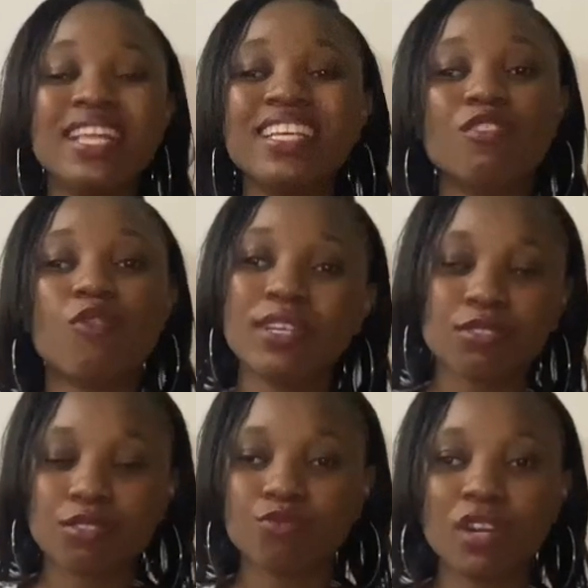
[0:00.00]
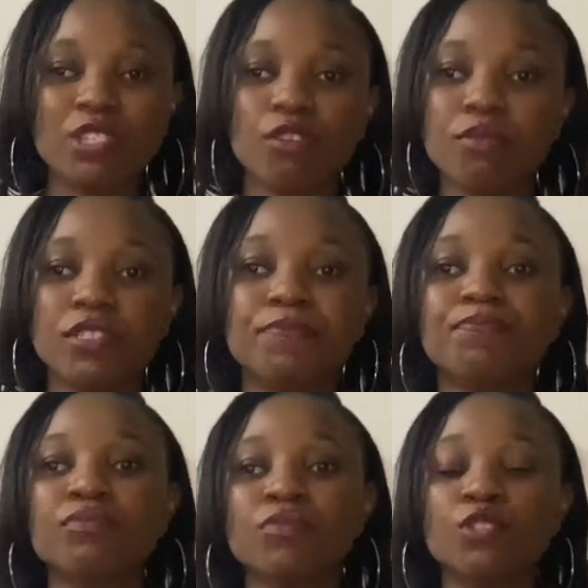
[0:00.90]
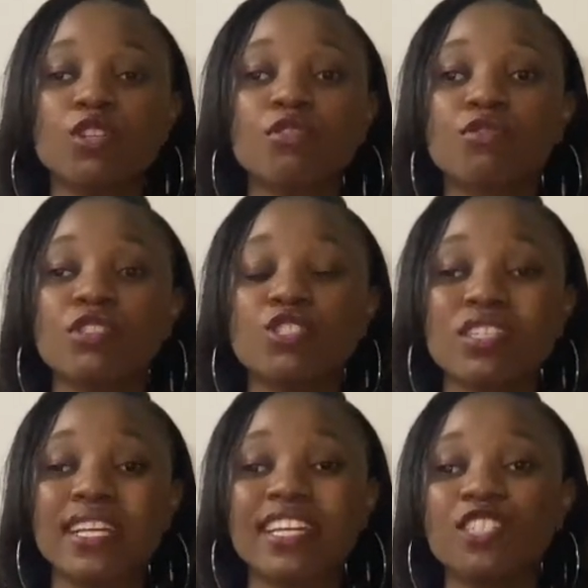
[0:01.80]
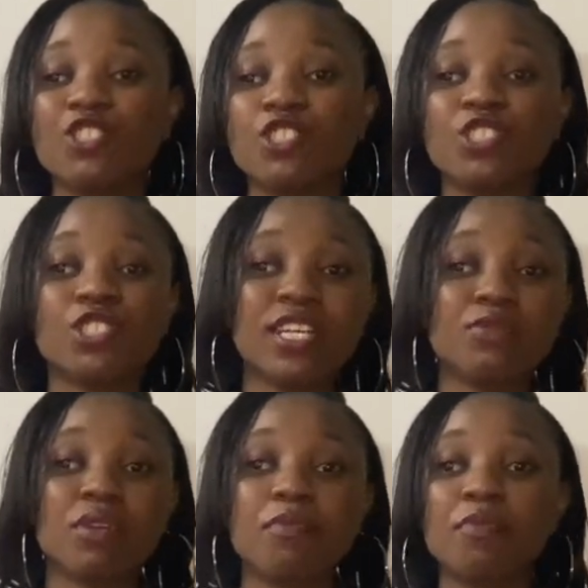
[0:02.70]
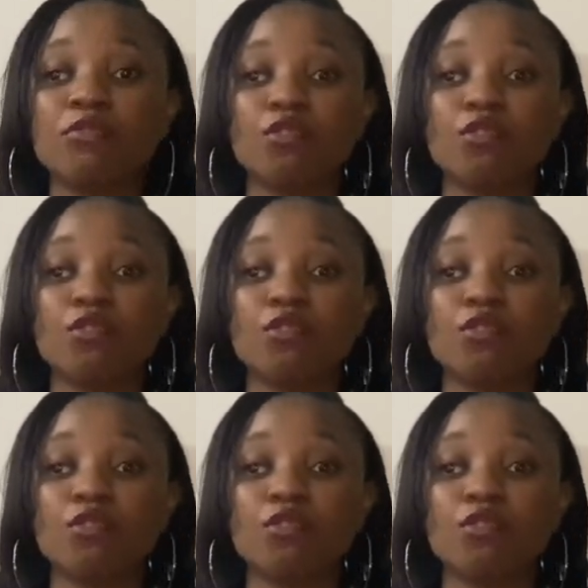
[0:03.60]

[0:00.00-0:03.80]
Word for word: So basically, batch creating is very important when it comes to Vlogmas.